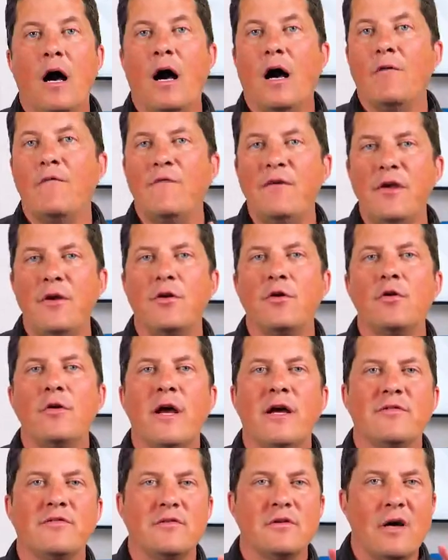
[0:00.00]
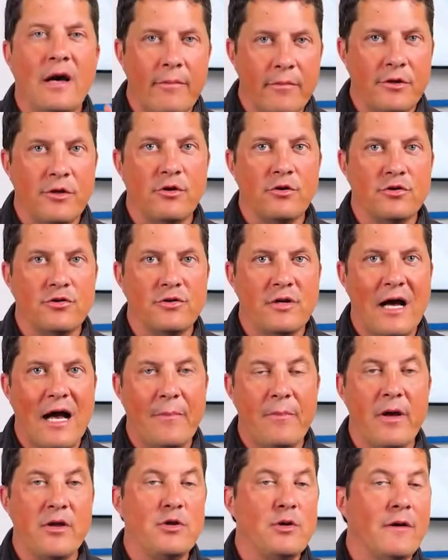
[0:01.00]
A vehicle has come into your
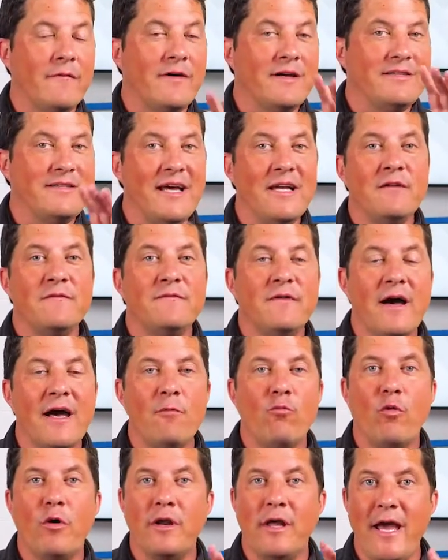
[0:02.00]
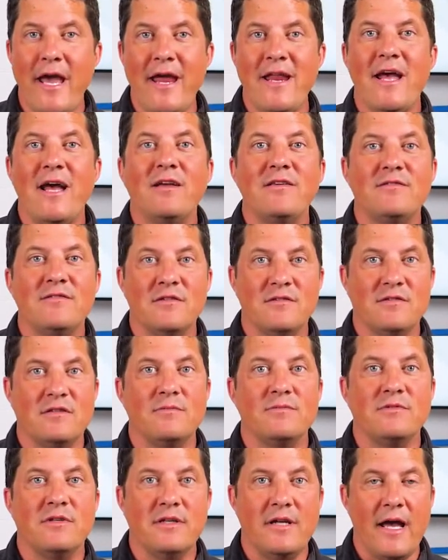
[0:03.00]
shop and you have identified what ADAS
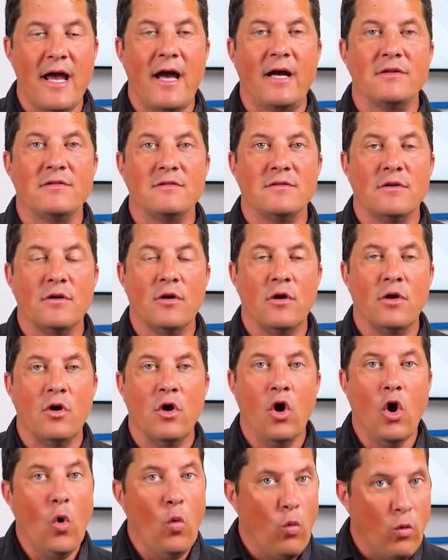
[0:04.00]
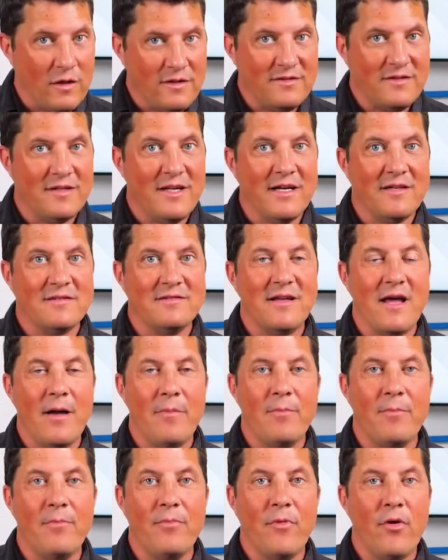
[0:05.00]
systems it has. What's the next
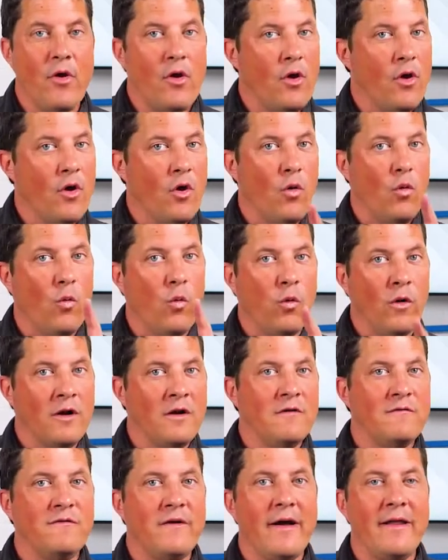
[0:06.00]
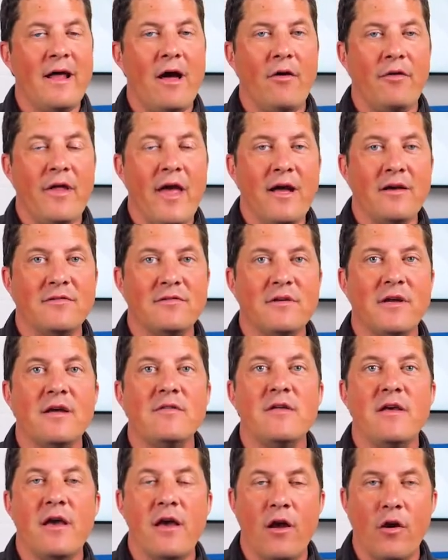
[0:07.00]
step? We're going to find out next in
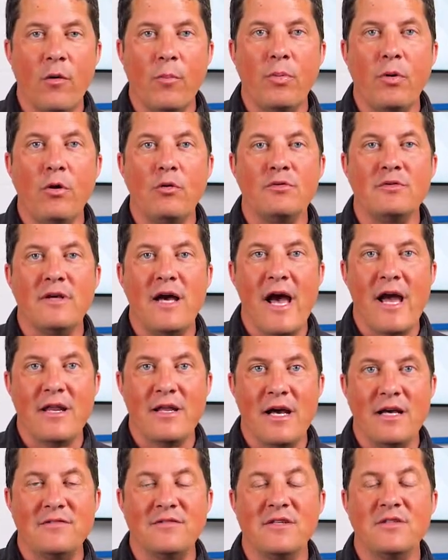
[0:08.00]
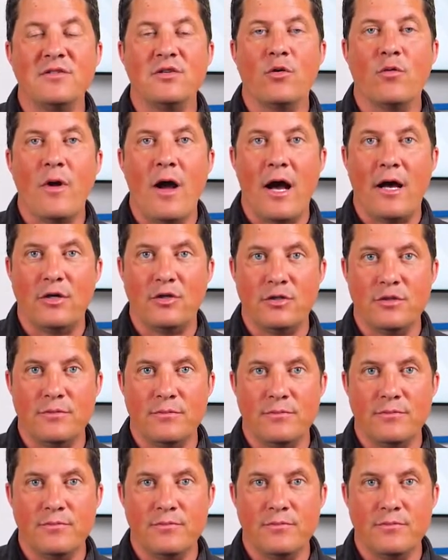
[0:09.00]
the AirPro Diagnostics Garage.